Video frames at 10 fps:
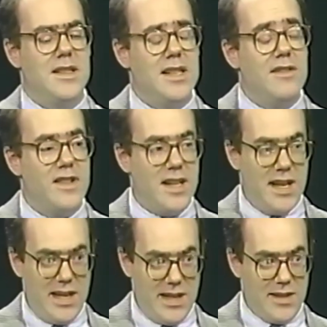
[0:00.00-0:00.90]

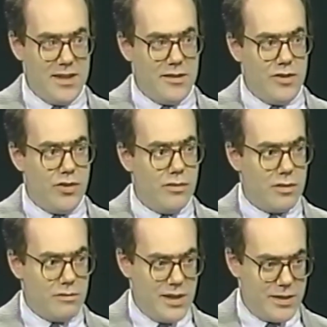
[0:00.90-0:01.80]
Tiffany
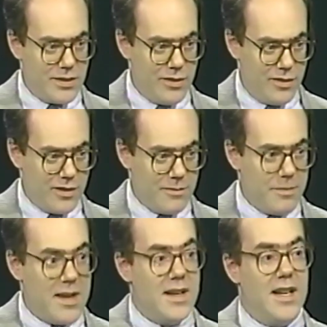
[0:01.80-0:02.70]
jewelry store
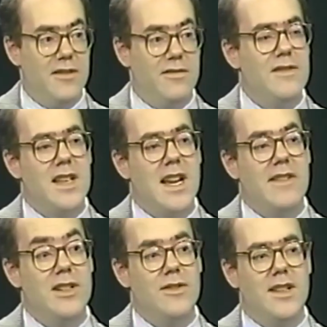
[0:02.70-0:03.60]
on 5th
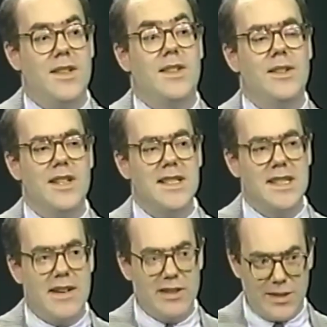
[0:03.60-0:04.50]
Avenue and
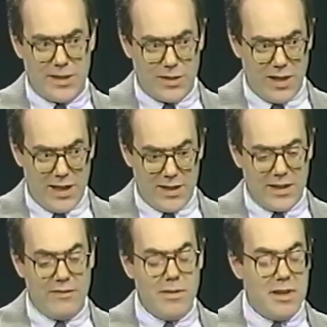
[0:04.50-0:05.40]
37th Street.
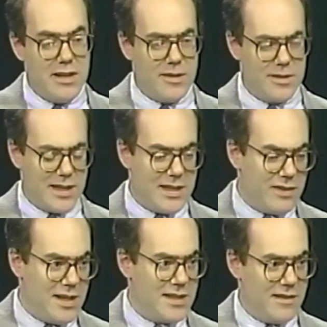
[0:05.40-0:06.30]
Everybody knows the
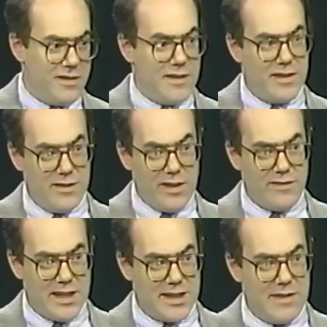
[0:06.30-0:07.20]
Tiffany's on 5th and
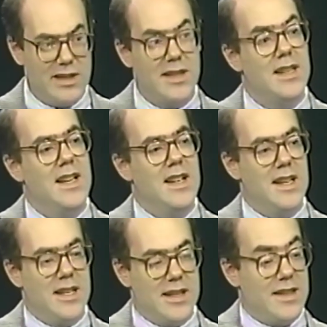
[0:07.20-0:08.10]
57th.
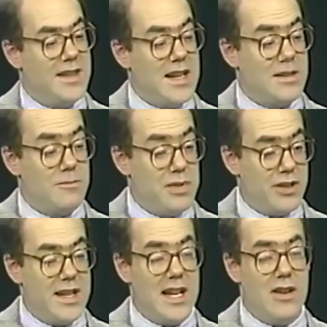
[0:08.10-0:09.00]
That
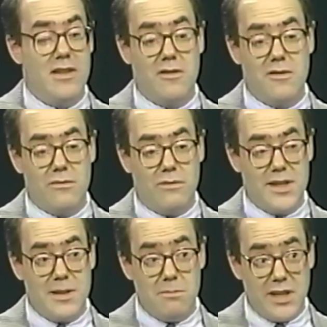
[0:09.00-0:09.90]
building, however,
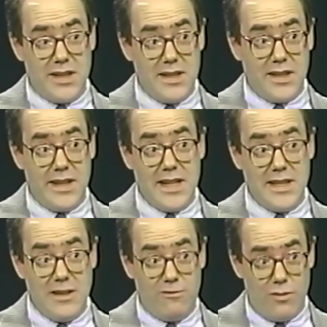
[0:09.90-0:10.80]
wasn't built until
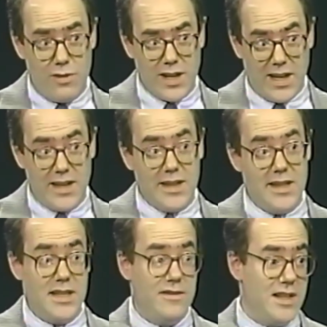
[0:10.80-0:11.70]
1940,
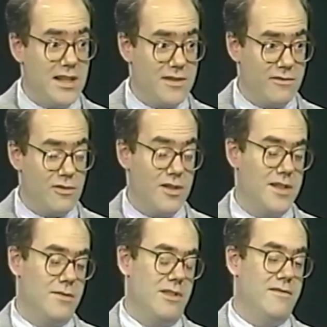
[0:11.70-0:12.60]
and Tiffany's, of
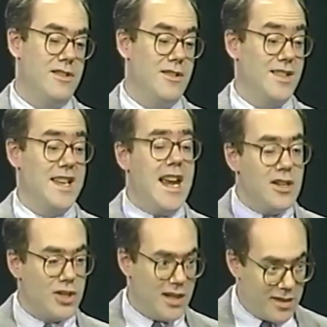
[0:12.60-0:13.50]
course, is one of New York's
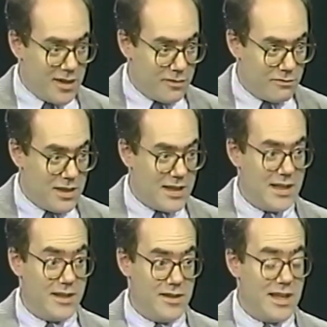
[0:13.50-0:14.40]
ancient retailers.